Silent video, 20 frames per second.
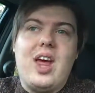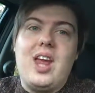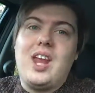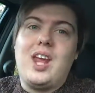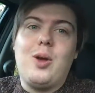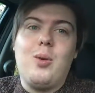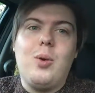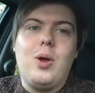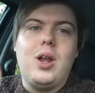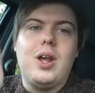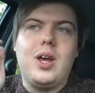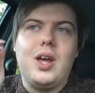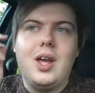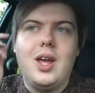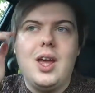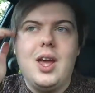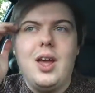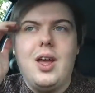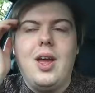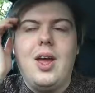any
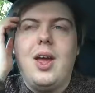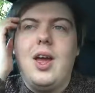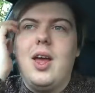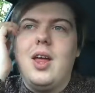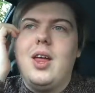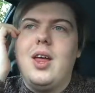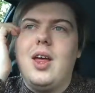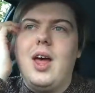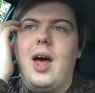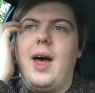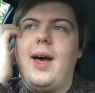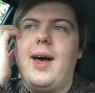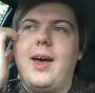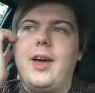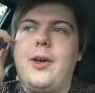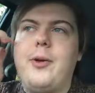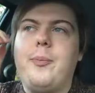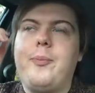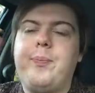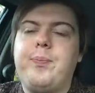quality.
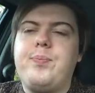I